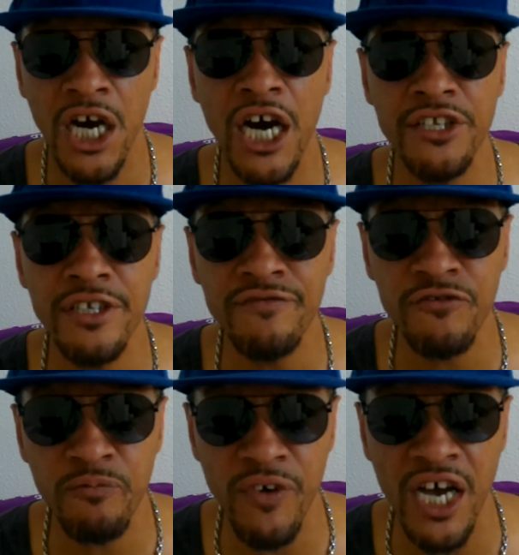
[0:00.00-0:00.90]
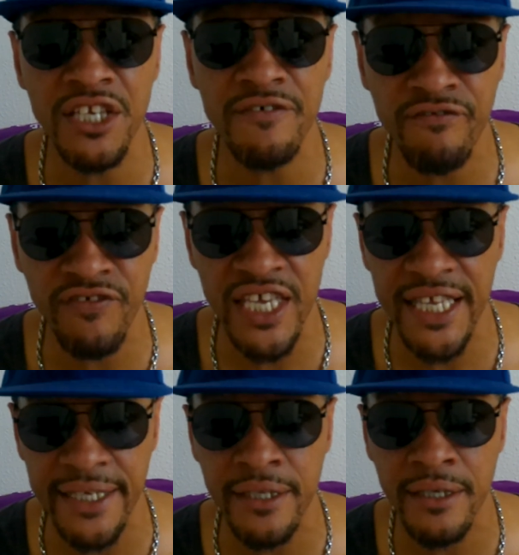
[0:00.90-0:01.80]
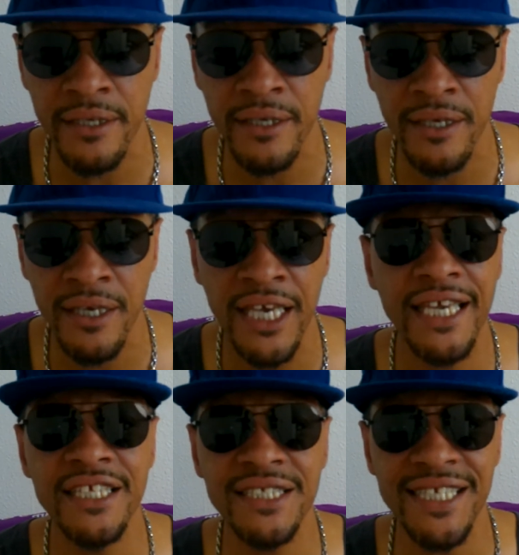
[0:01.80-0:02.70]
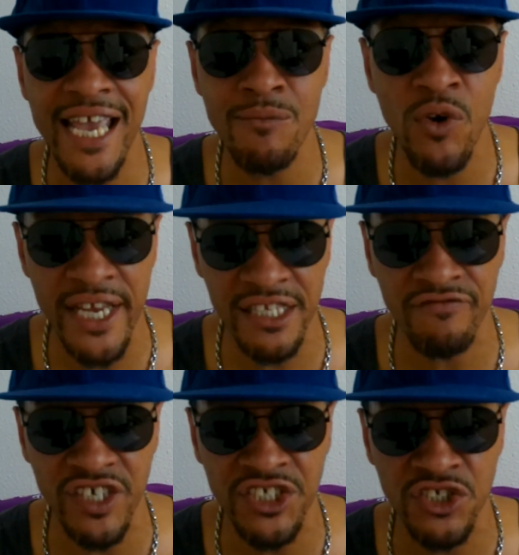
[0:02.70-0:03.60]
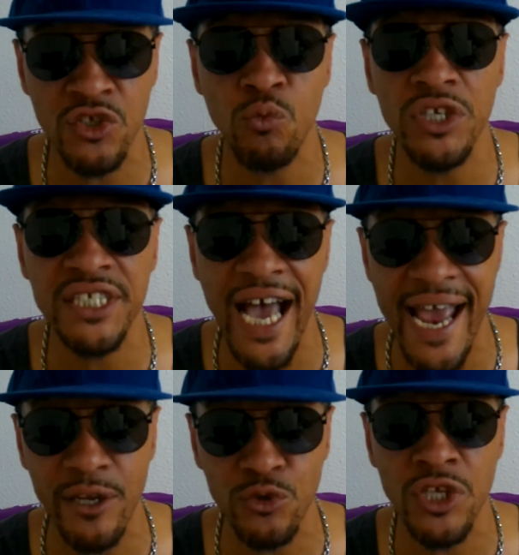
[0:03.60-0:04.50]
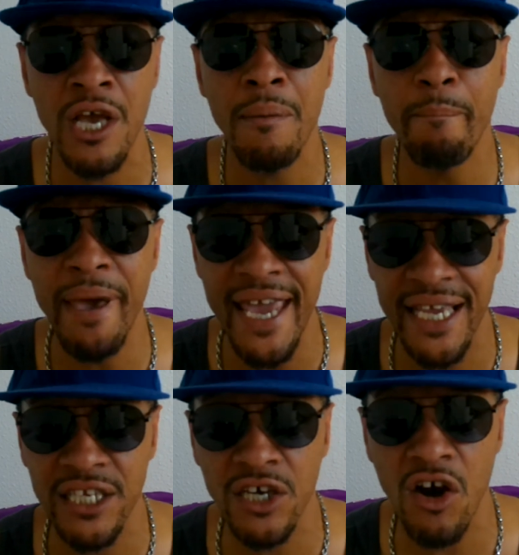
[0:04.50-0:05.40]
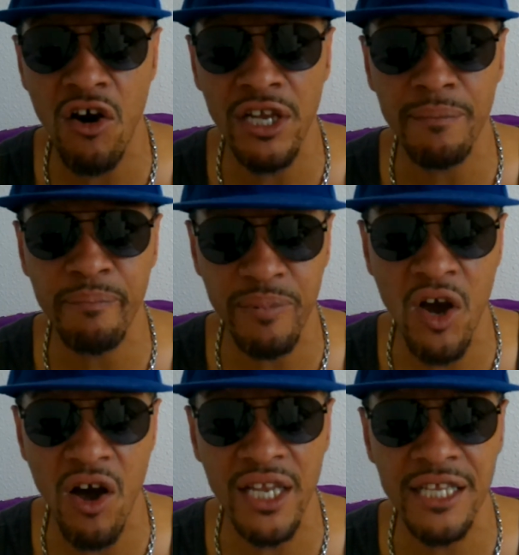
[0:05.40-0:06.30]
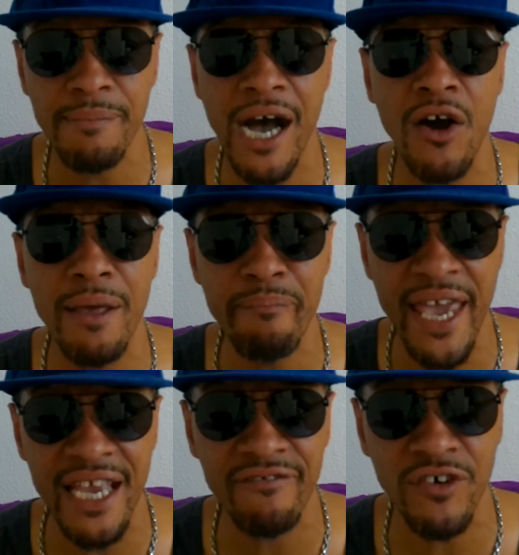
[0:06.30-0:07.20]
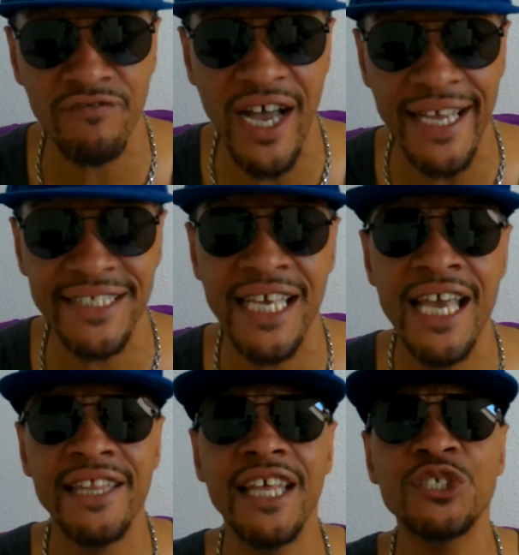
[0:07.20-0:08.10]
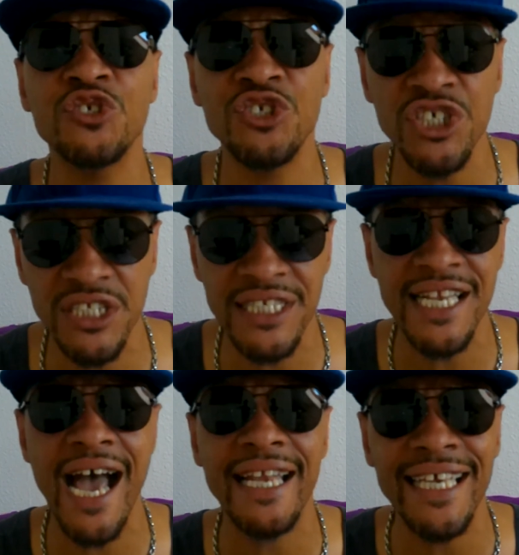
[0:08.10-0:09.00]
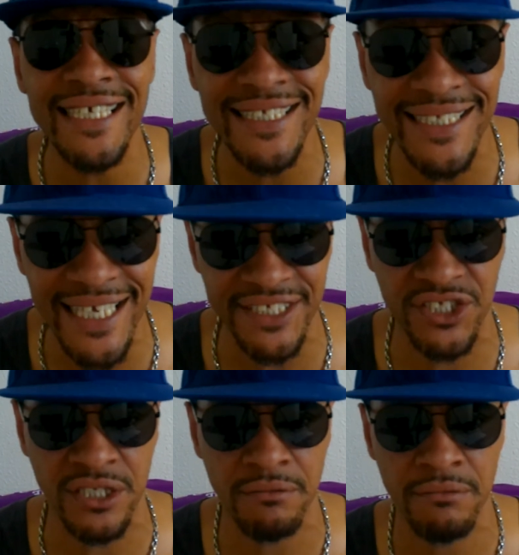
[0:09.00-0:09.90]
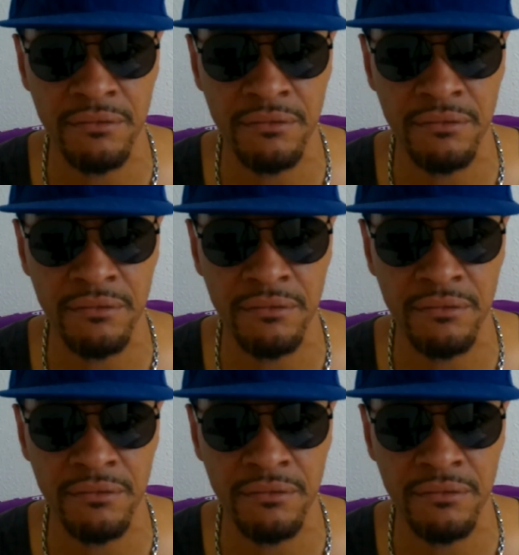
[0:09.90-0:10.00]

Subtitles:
undefeated in the same weight divisions with titles begging to calling him out and begging for fights. That should not exist.